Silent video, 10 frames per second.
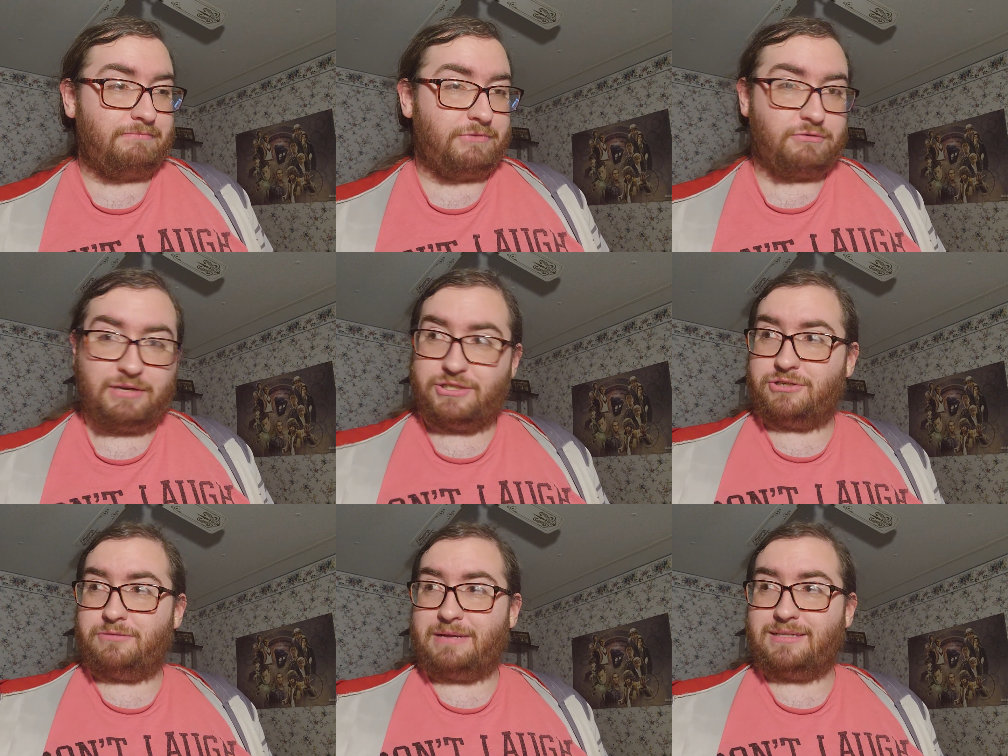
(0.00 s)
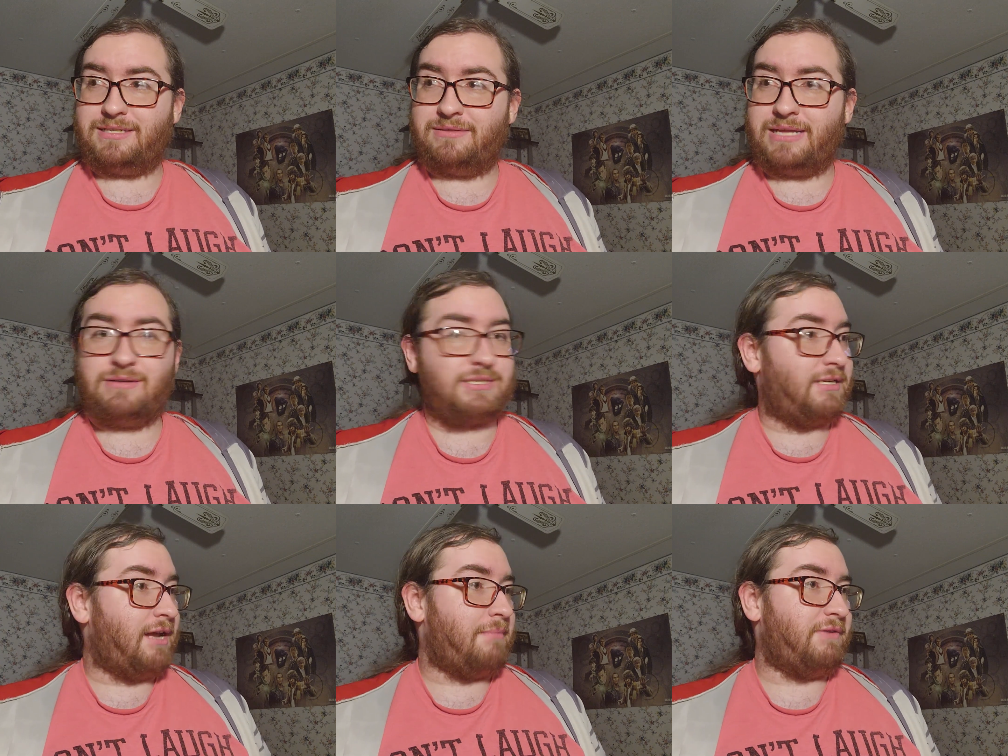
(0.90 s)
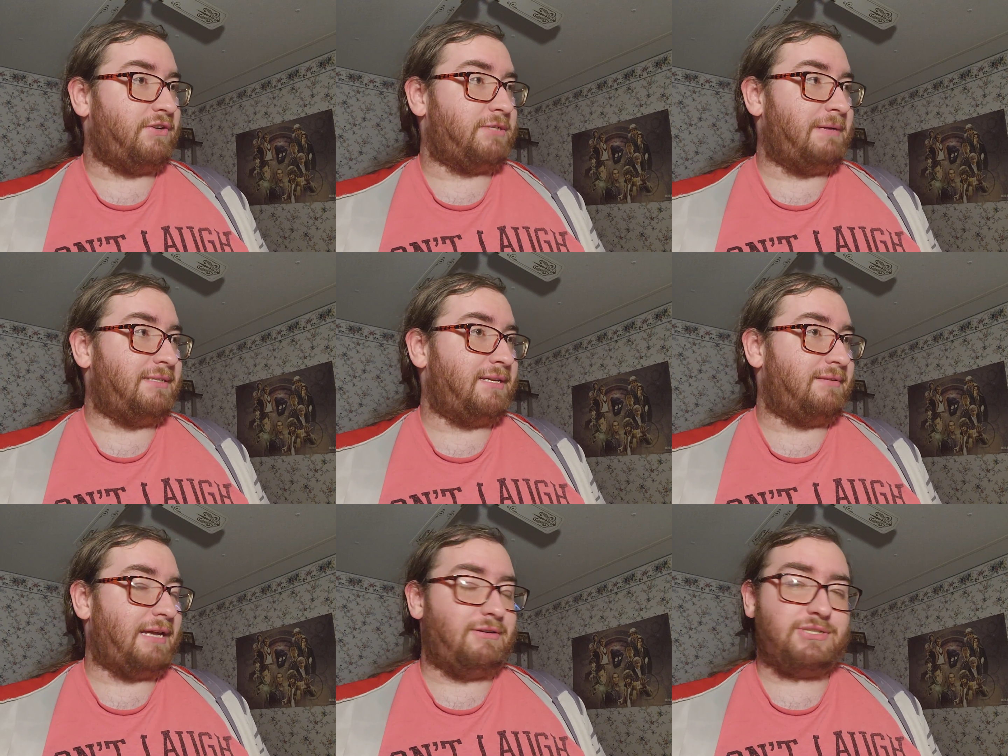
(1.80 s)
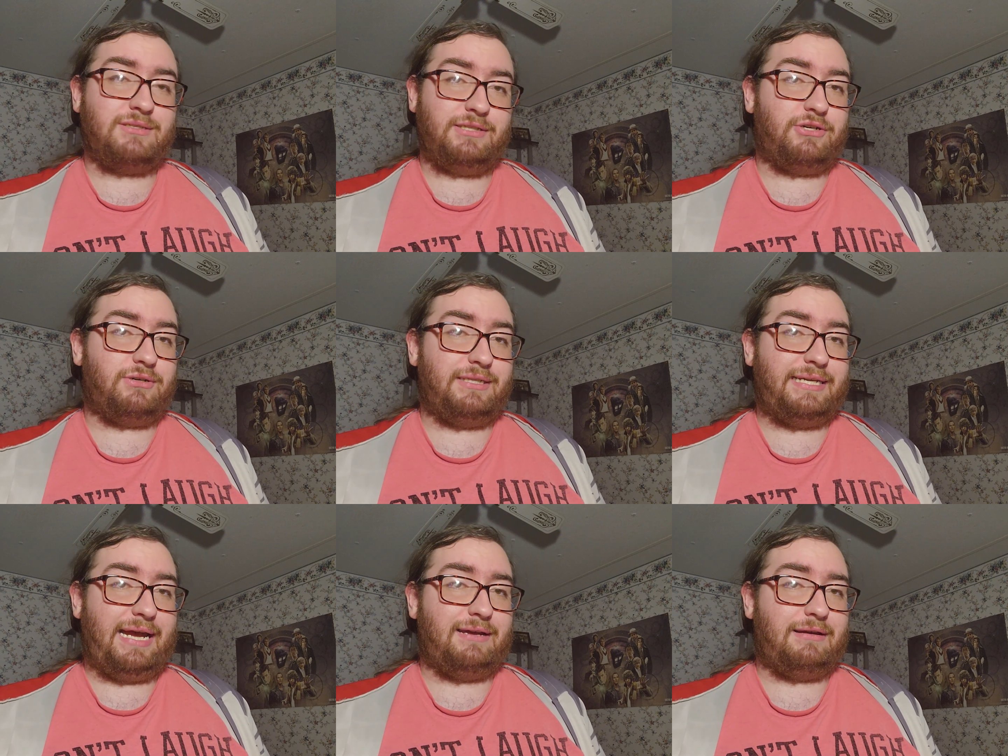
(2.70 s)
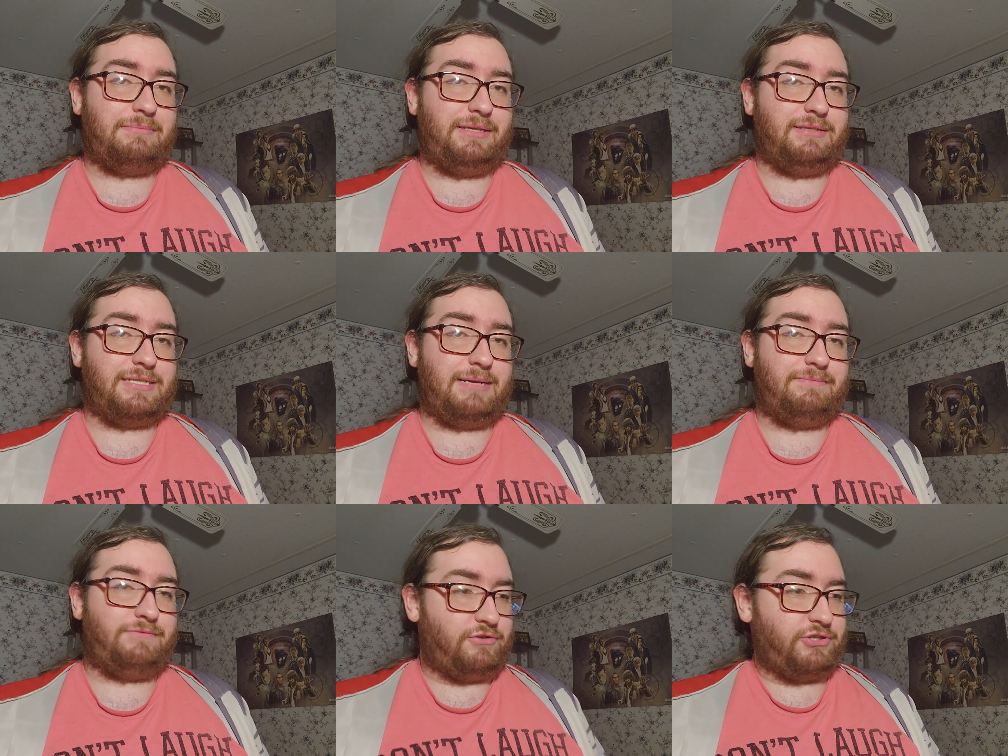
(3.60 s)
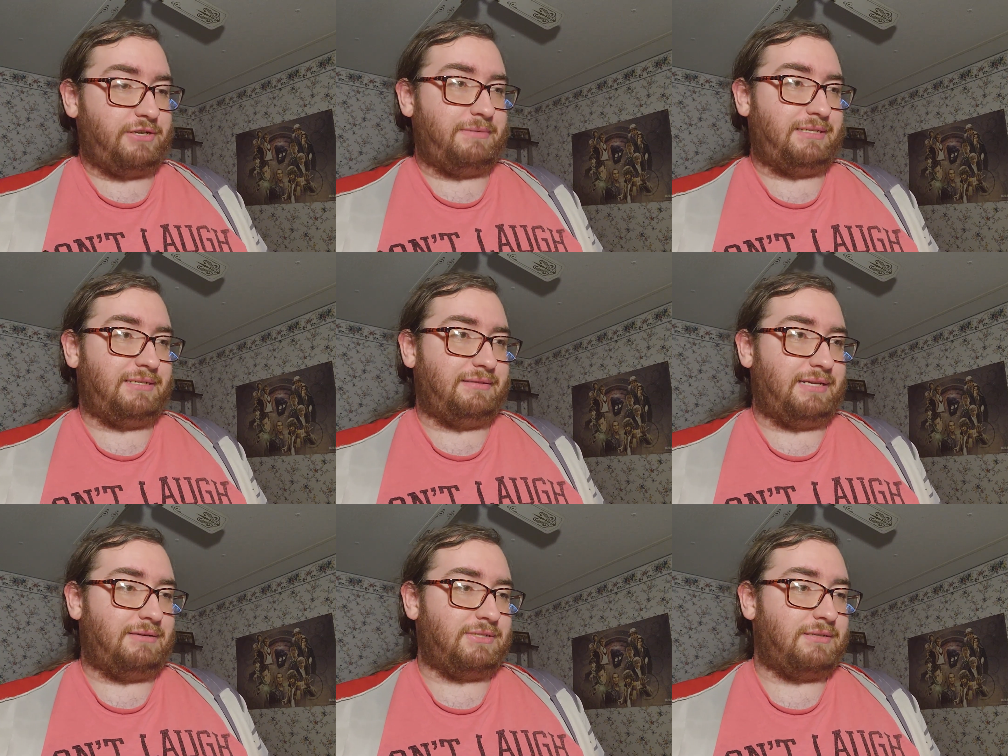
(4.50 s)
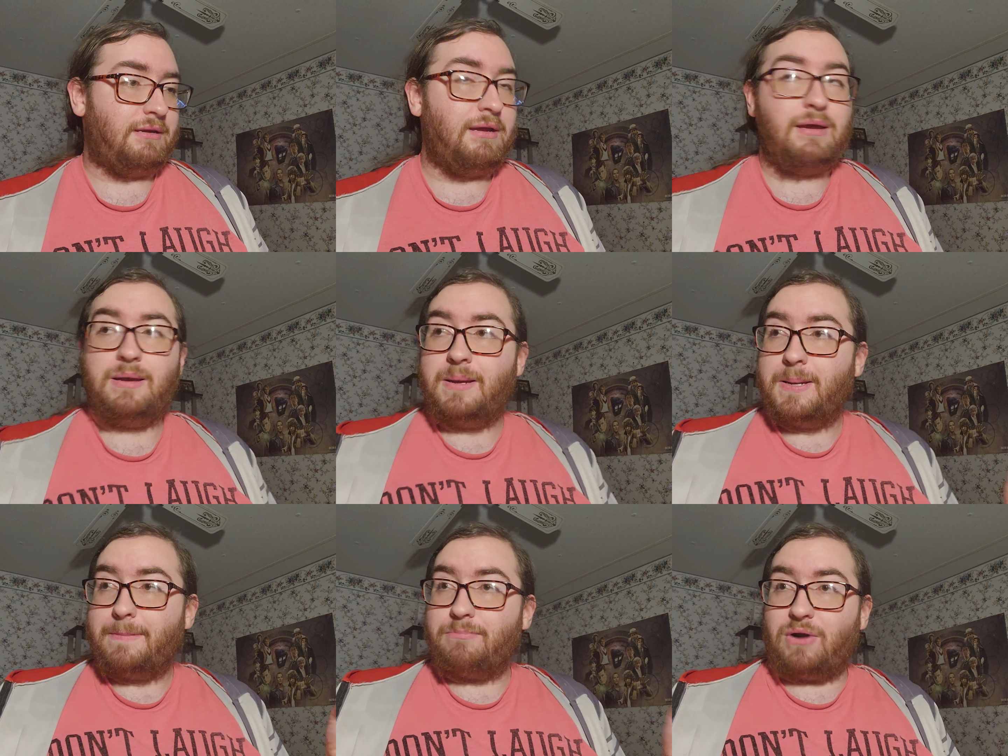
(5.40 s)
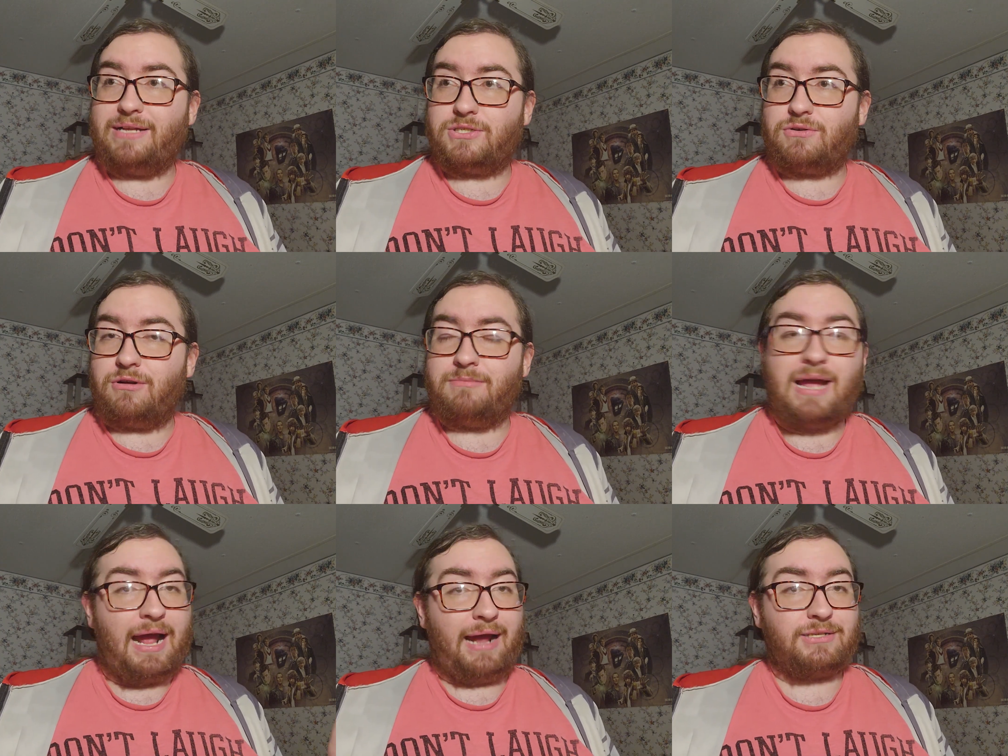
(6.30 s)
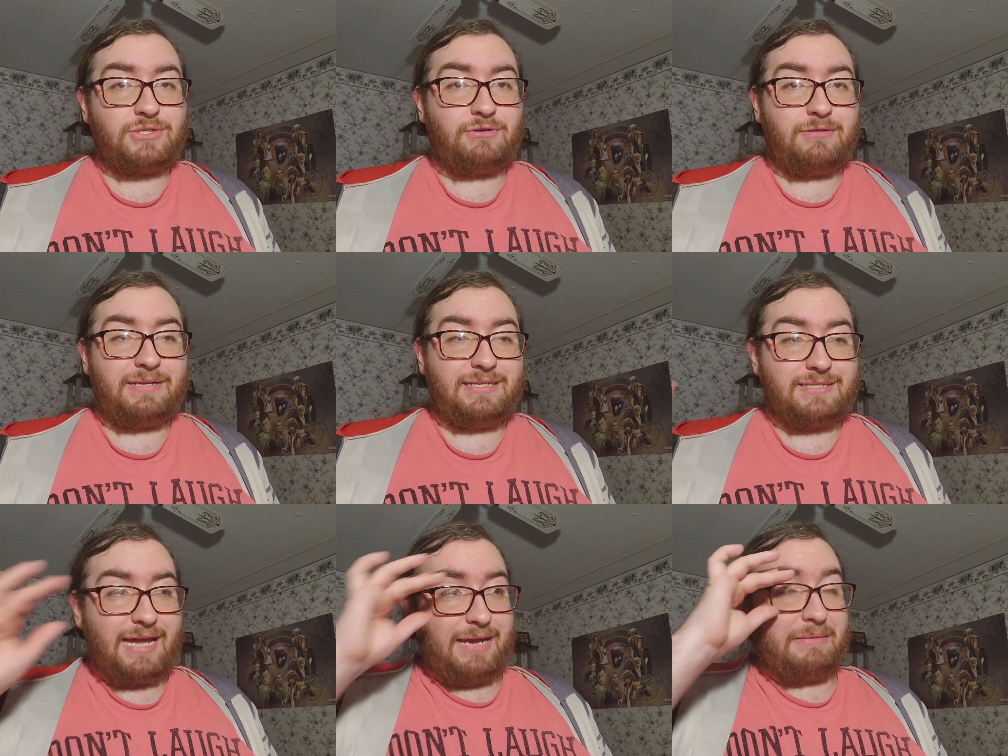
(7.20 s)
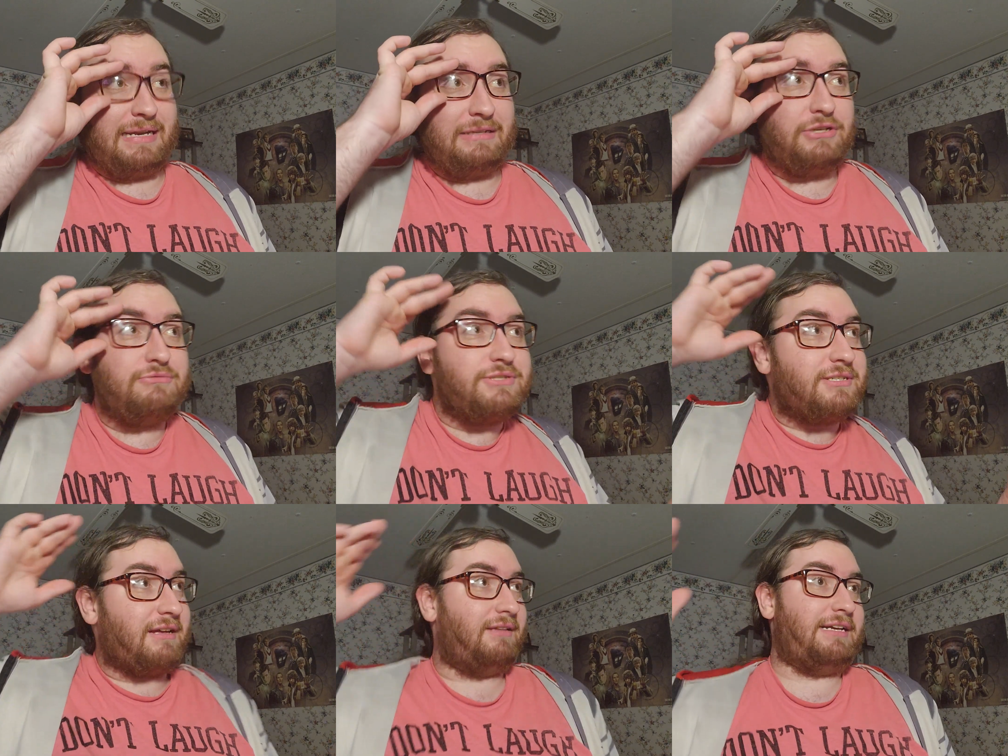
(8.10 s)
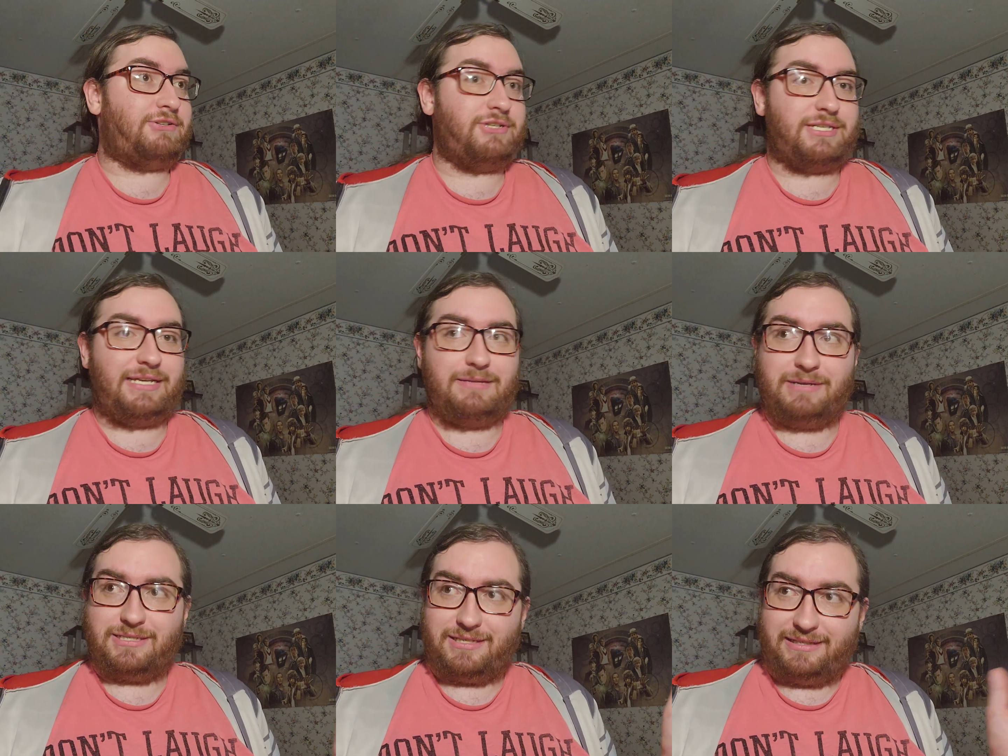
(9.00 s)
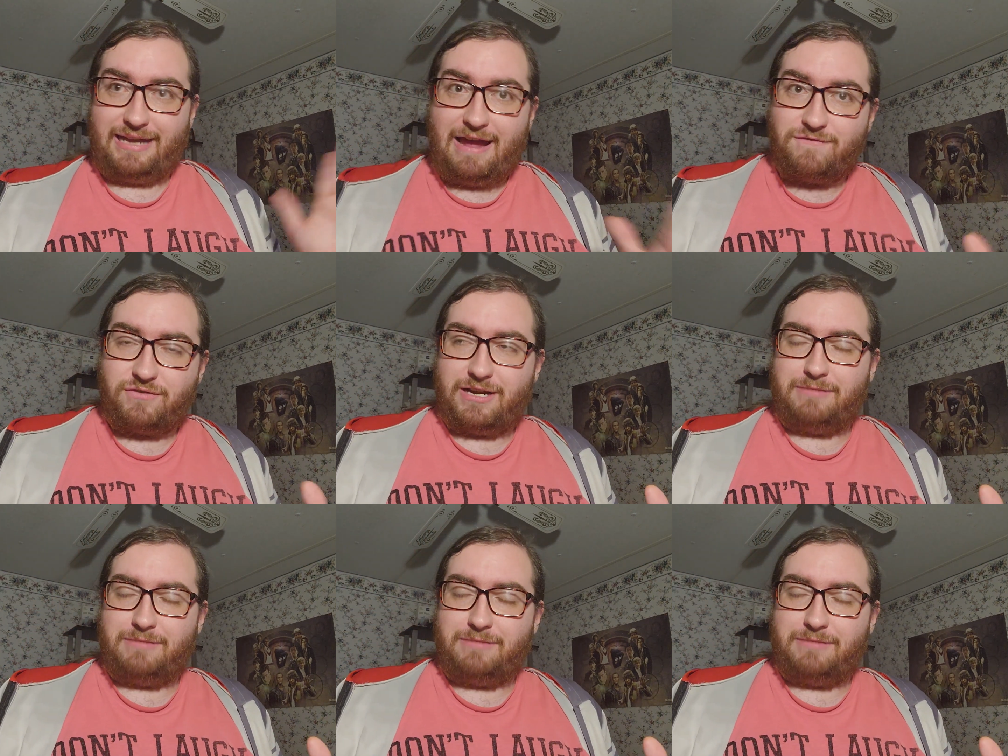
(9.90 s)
Original Ben 10,000 and Omniverse Ben 10,000 literally cannot be the same version of Ben 10,000. Brainstorm has Storm in his name and used electricity in basically every